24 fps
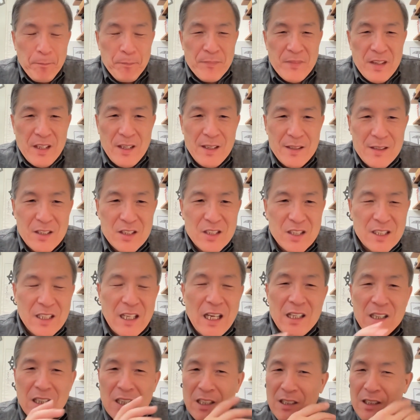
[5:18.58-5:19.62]
It's
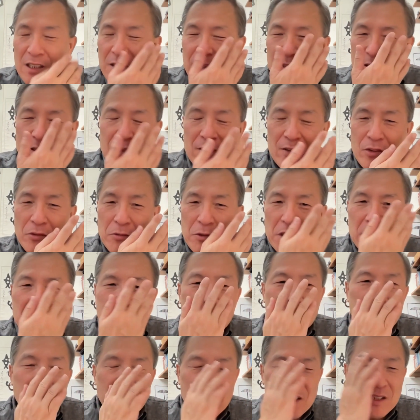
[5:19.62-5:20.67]
scanning the
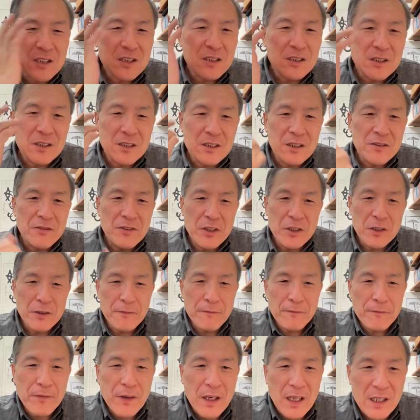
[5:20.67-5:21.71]
three-dimensional of your
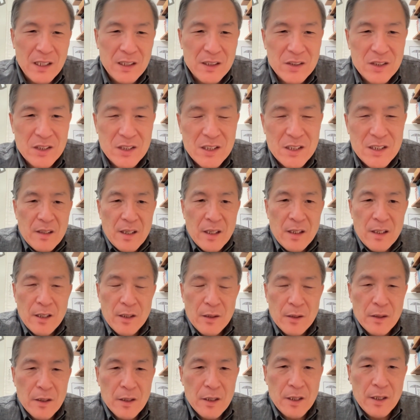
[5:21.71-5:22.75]
face, and
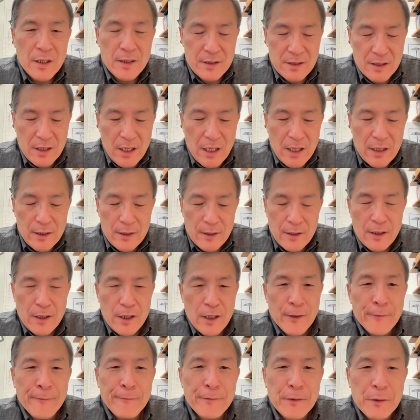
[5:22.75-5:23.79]
it's got
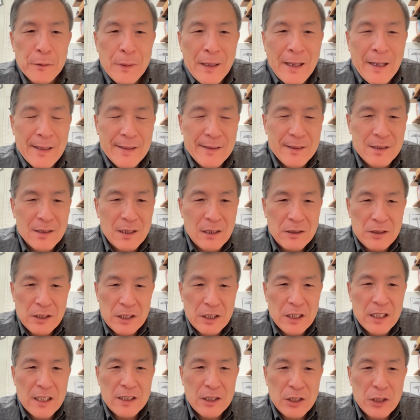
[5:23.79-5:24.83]
infrared, so
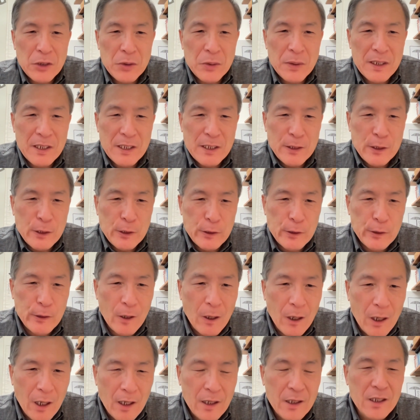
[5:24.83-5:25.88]
you can do it in the
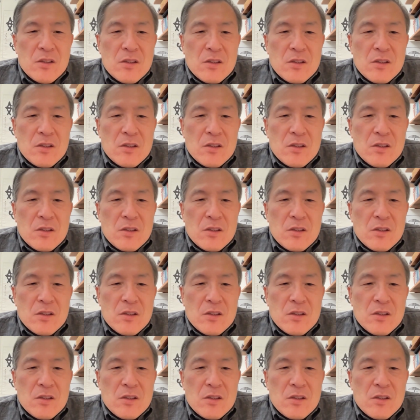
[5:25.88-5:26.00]
dark.